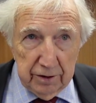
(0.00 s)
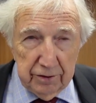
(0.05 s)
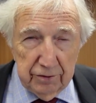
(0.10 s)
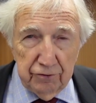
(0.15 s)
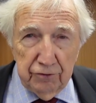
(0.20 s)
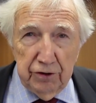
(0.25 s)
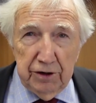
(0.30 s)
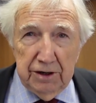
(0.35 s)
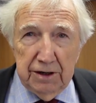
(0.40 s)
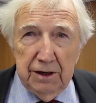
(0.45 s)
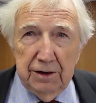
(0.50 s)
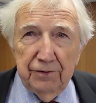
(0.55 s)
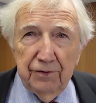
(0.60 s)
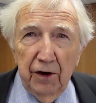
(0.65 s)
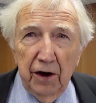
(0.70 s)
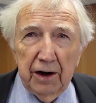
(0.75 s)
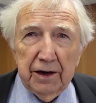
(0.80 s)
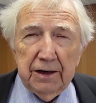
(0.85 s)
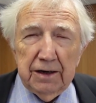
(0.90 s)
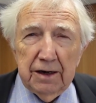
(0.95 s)
and
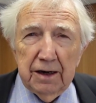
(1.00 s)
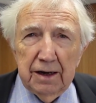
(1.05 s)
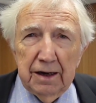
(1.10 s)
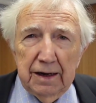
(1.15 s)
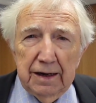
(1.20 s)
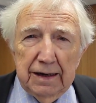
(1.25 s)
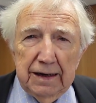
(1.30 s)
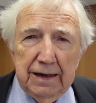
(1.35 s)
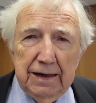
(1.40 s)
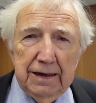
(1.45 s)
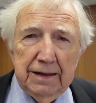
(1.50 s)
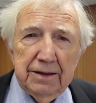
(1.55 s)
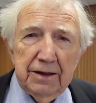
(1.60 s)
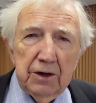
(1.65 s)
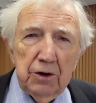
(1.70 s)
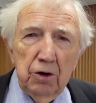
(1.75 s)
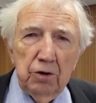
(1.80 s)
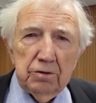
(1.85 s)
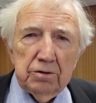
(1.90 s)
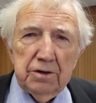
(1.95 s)
redefined in the
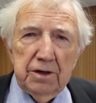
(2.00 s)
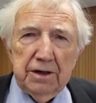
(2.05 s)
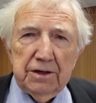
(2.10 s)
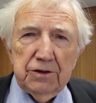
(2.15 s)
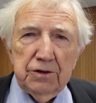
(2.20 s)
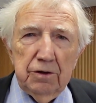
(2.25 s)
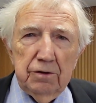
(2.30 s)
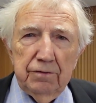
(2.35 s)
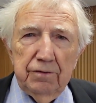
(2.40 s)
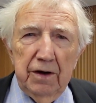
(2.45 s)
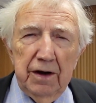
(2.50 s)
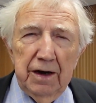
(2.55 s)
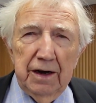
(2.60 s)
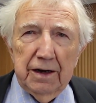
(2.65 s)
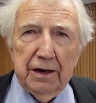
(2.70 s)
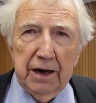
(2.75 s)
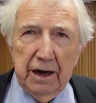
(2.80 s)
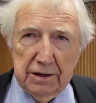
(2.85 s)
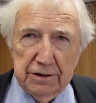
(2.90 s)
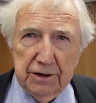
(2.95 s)
context of
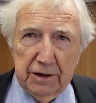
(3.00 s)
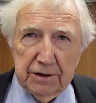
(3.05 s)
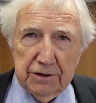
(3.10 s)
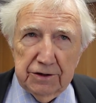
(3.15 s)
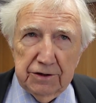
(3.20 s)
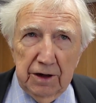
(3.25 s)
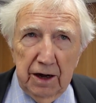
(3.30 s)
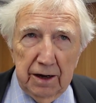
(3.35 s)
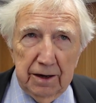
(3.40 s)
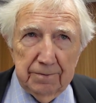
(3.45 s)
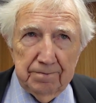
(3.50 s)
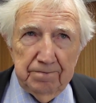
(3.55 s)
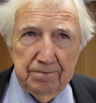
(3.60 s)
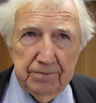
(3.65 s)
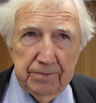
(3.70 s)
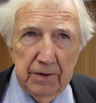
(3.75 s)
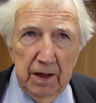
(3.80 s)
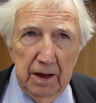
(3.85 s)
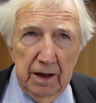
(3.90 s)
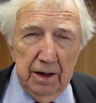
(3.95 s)
Kazakhstan.
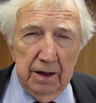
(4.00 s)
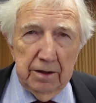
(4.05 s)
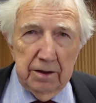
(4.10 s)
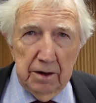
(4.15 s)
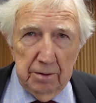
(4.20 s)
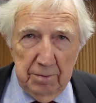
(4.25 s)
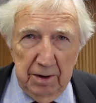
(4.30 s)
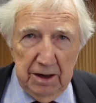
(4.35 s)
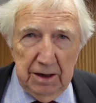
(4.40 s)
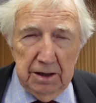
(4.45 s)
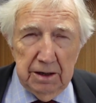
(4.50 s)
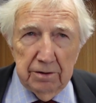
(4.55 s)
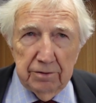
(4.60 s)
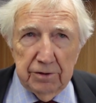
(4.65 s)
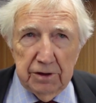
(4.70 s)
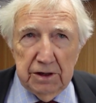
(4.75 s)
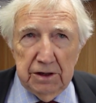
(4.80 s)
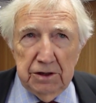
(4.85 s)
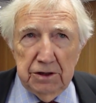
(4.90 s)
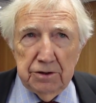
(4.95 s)
There are many of
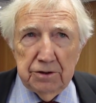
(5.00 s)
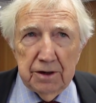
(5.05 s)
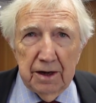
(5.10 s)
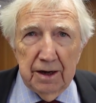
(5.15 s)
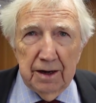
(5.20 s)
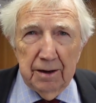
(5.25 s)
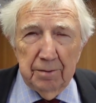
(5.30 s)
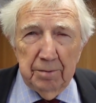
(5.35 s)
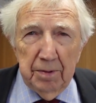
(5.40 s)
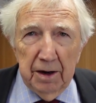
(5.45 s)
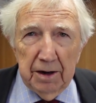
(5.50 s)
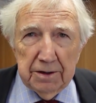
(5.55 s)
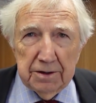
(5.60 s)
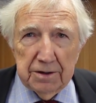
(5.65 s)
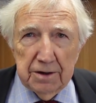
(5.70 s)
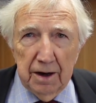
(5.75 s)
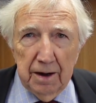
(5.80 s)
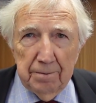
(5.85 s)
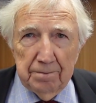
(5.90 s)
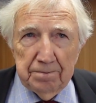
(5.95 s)
these,
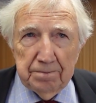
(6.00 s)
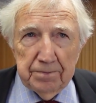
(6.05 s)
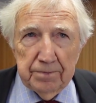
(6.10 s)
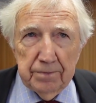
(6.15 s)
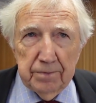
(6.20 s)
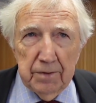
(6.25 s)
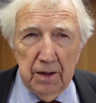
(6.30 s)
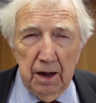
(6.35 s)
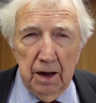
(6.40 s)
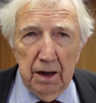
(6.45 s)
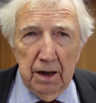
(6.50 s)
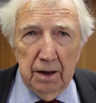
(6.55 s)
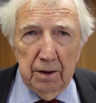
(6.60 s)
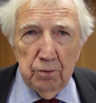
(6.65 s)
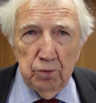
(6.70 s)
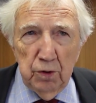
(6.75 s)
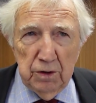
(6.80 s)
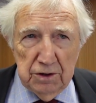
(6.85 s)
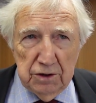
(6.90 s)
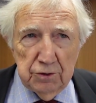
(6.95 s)
but the
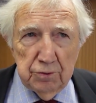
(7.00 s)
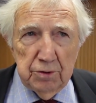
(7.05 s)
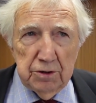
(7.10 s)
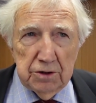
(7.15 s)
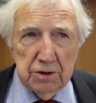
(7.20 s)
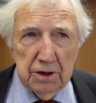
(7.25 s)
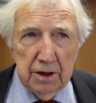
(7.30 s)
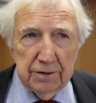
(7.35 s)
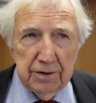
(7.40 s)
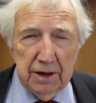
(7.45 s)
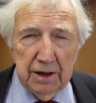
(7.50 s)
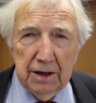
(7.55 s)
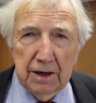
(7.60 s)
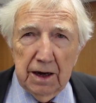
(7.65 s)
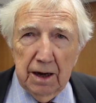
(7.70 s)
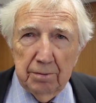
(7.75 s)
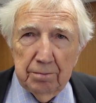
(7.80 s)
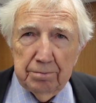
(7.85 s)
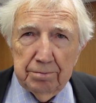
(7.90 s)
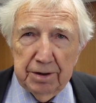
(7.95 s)
ones which I think
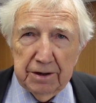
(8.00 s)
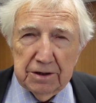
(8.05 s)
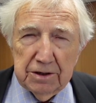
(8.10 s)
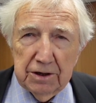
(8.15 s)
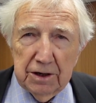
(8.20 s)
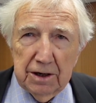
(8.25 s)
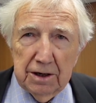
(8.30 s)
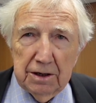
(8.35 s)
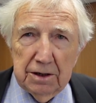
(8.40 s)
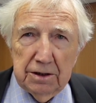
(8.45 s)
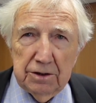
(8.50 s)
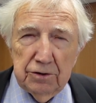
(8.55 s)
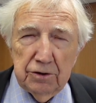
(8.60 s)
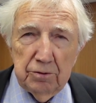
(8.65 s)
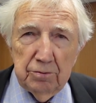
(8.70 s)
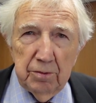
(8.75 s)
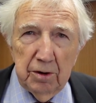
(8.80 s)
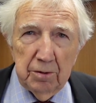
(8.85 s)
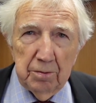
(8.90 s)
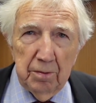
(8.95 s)
come particularly
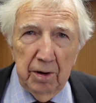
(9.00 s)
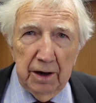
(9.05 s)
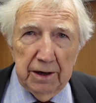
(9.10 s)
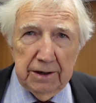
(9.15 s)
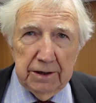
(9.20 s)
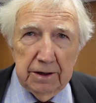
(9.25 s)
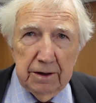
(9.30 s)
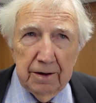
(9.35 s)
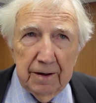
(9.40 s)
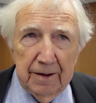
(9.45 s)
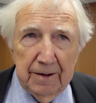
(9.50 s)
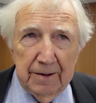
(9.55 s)
to my mind